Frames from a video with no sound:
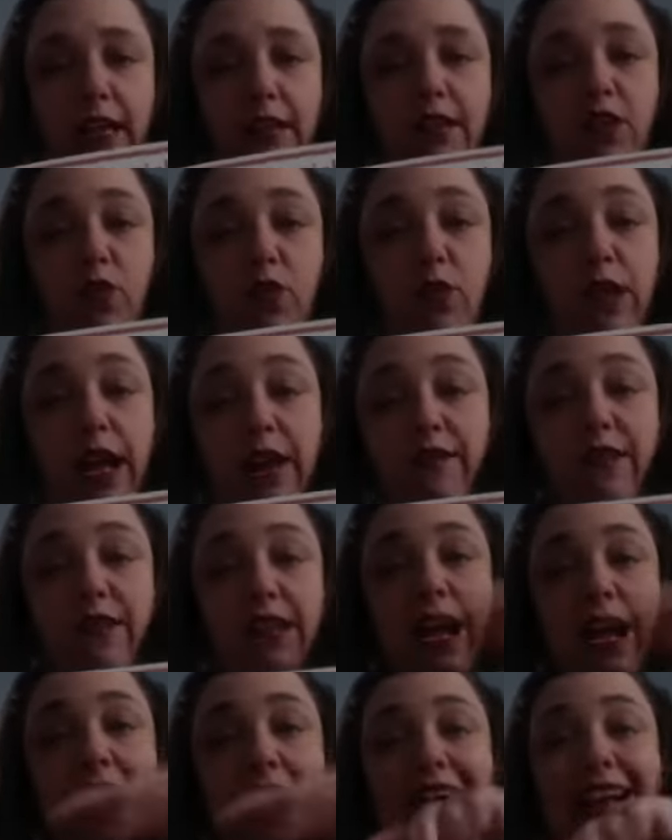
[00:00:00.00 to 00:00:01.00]
you would have
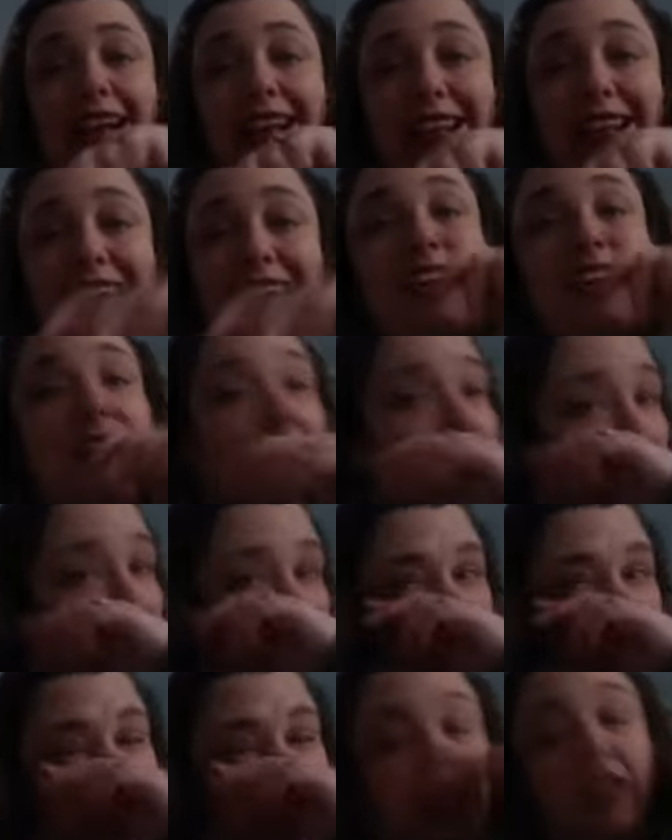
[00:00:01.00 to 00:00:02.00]
9/8.
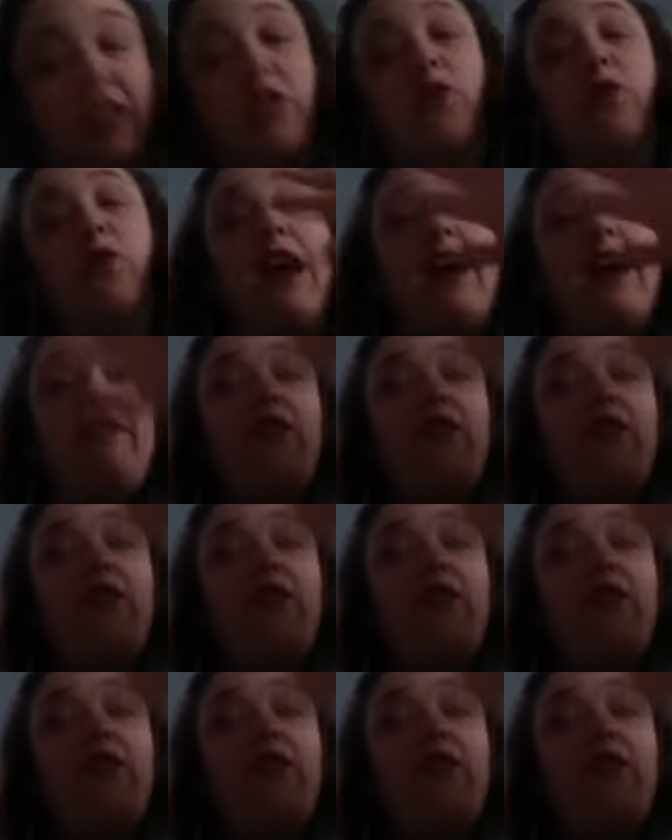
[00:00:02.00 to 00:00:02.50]
You would have